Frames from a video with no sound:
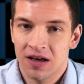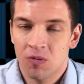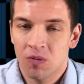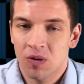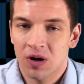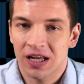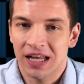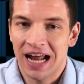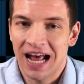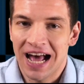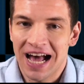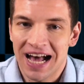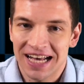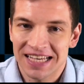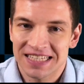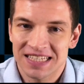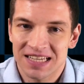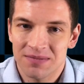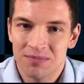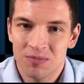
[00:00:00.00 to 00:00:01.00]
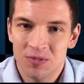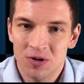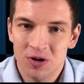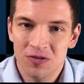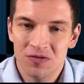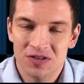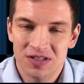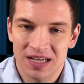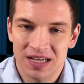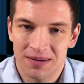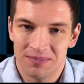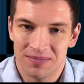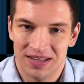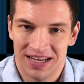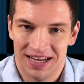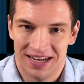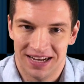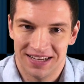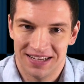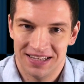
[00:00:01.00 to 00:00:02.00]
Well, it has to move
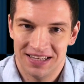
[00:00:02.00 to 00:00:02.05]
something.